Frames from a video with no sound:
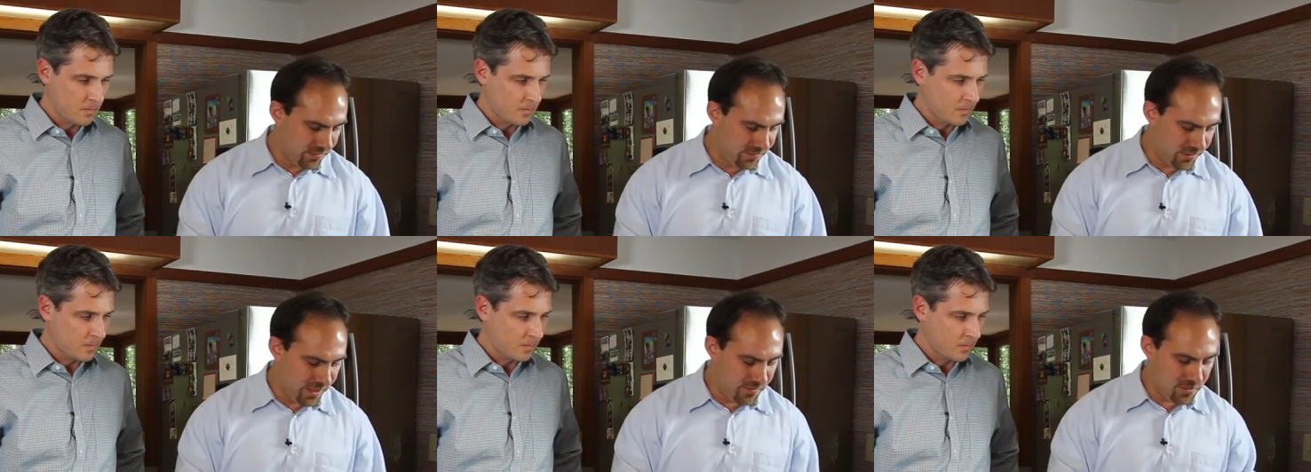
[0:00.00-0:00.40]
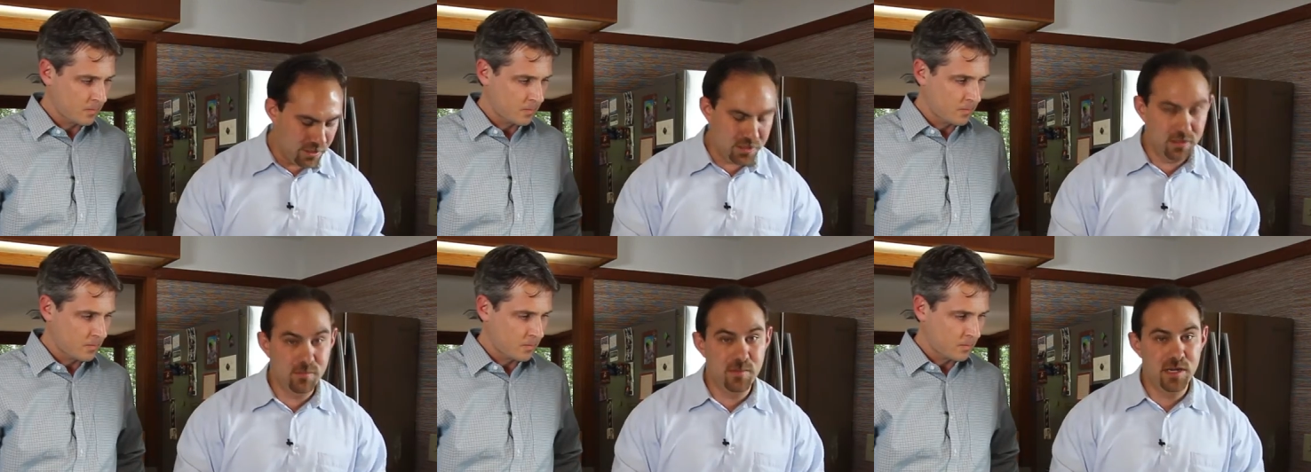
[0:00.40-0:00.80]
Speaker 1: flavor
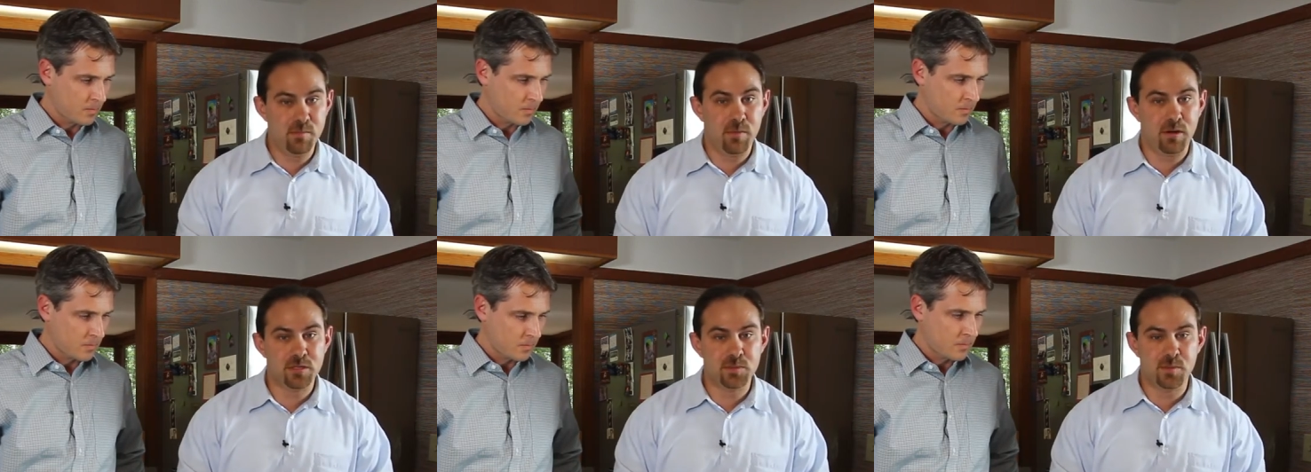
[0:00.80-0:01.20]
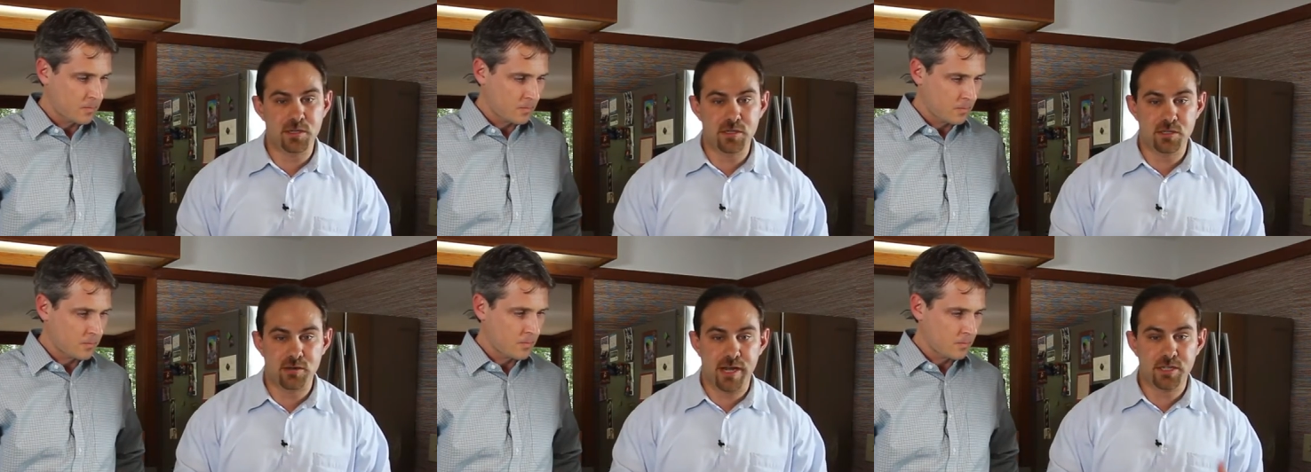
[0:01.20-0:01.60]
to the meatballs
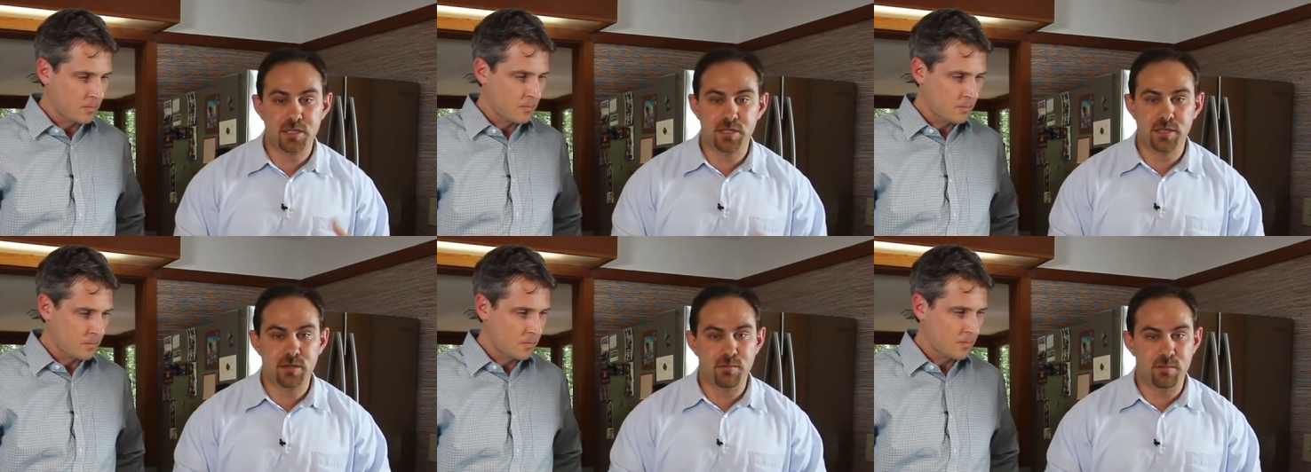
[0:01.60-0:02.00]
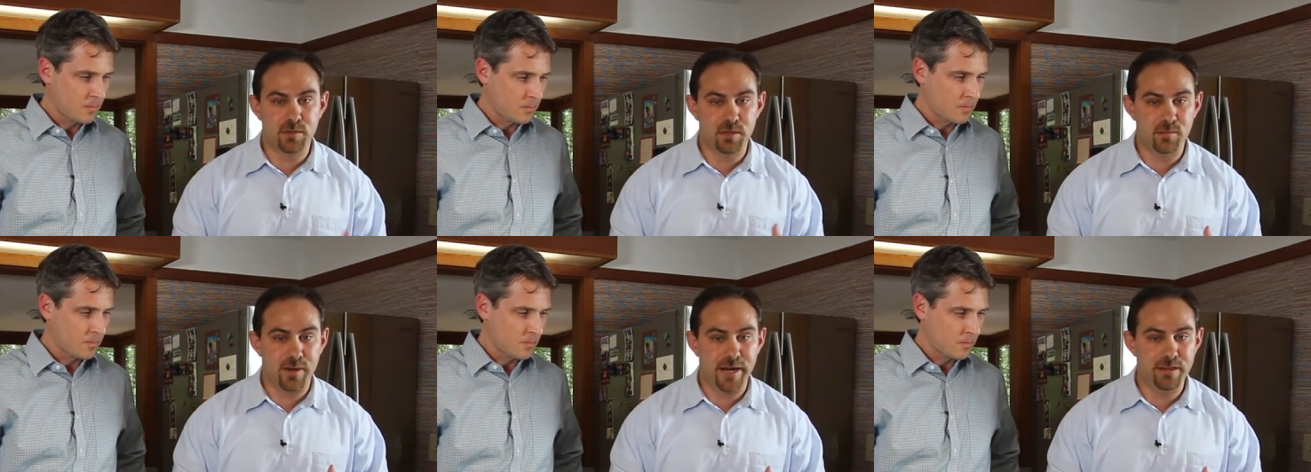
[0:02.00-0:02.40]
because you're actually going to
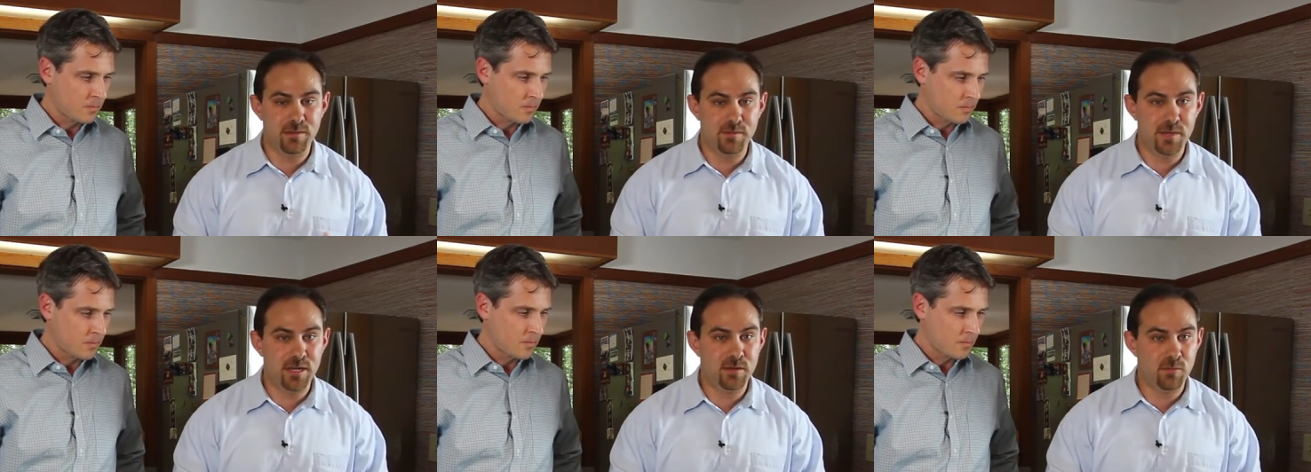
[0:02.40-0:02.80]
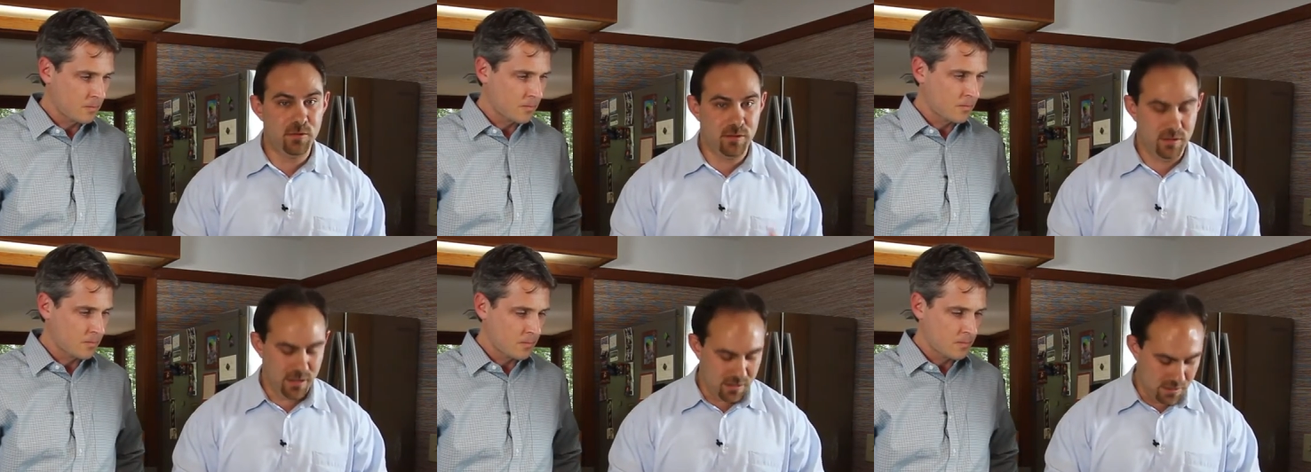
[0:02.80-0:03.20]
combine the meat
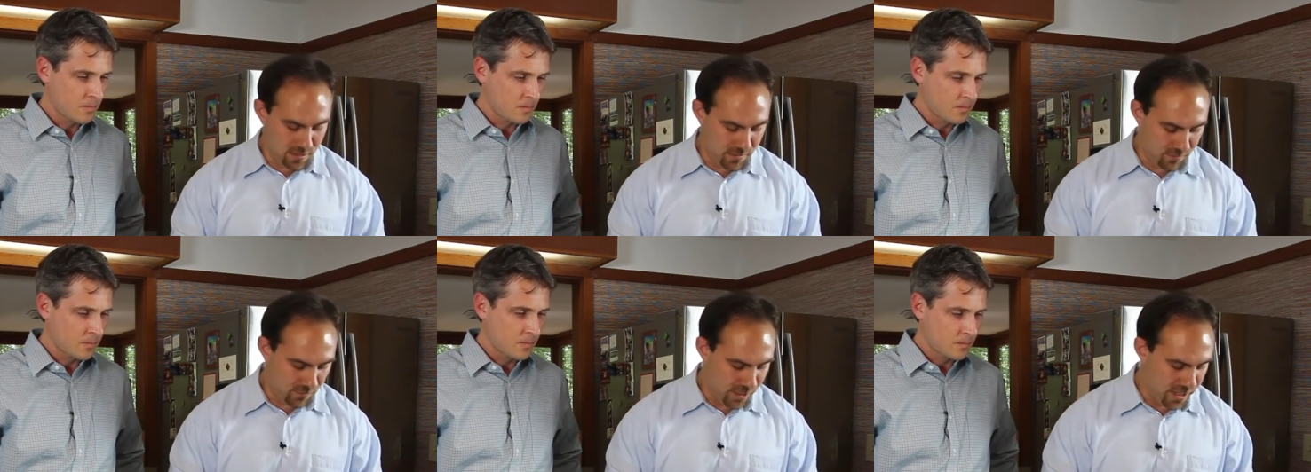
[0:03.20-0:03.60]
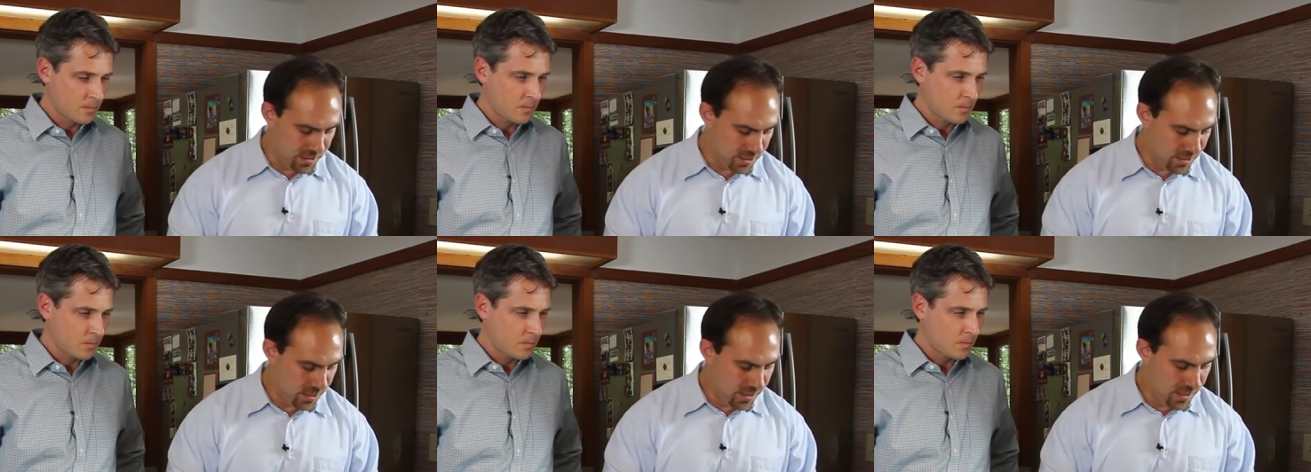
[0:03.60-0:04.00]
within the
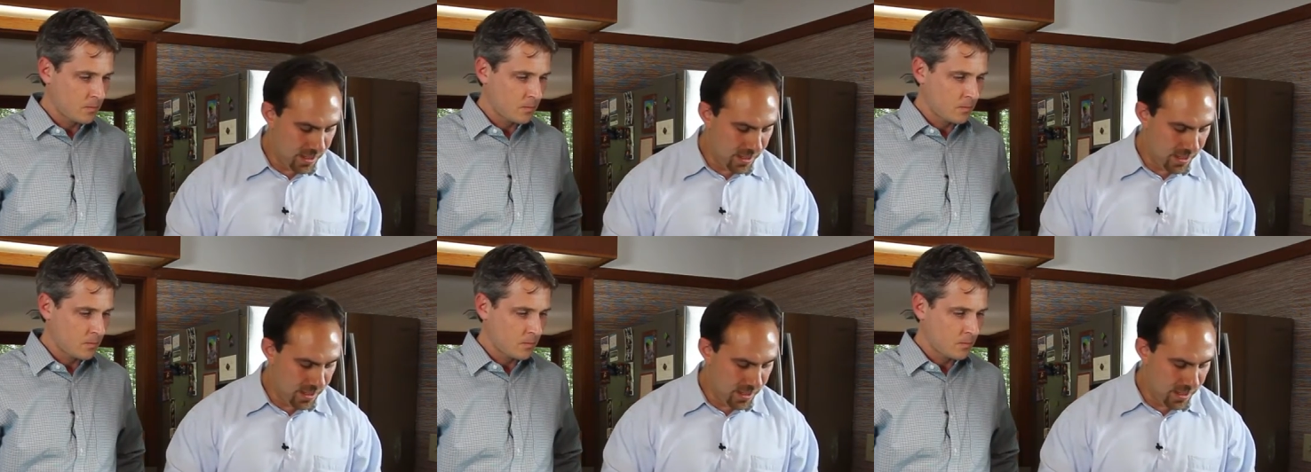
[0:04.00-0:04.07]
rice